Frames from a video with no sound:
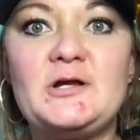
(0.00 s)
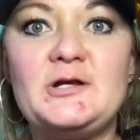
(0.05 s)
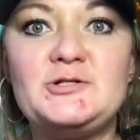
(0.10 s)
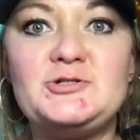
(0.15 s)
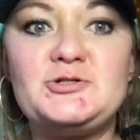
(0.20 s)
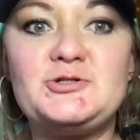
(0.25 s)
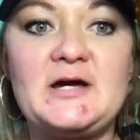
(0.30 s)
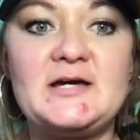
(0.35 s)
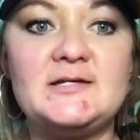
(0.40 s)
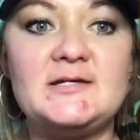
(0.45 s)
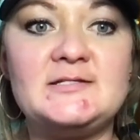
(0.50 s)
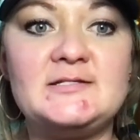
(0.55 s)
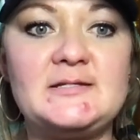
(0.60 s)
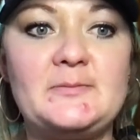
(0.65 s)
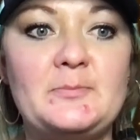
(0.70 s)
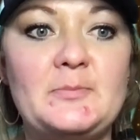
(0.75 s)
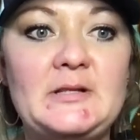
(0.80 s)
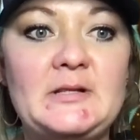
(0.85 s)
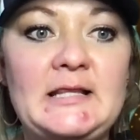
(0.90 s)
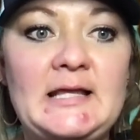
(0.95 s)
to try some
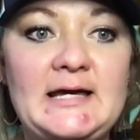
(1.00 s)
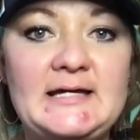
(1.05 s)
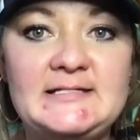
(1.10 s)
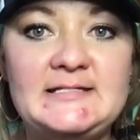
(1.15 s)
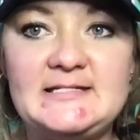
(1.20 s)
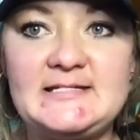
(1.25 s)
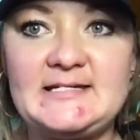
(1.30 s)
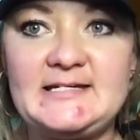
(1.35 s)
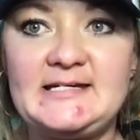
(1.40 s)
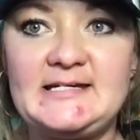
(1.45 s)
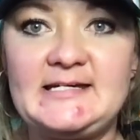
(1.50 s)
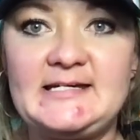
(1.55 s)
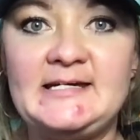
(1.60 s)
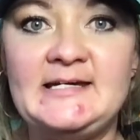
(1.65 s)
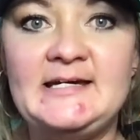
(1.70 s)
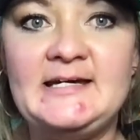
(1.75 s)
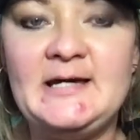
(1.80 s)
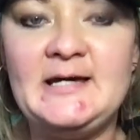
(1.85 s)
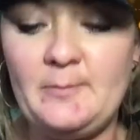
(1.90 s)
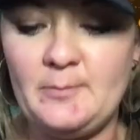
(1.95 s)
blending.
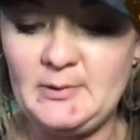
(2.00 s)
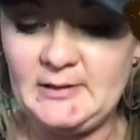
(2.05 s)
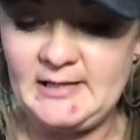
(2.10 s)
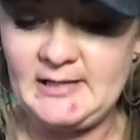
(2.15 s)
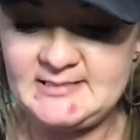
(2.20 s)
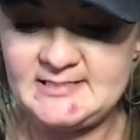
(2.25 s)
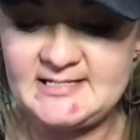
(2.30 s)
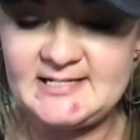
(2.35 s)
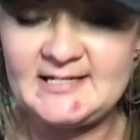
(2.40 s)
Blending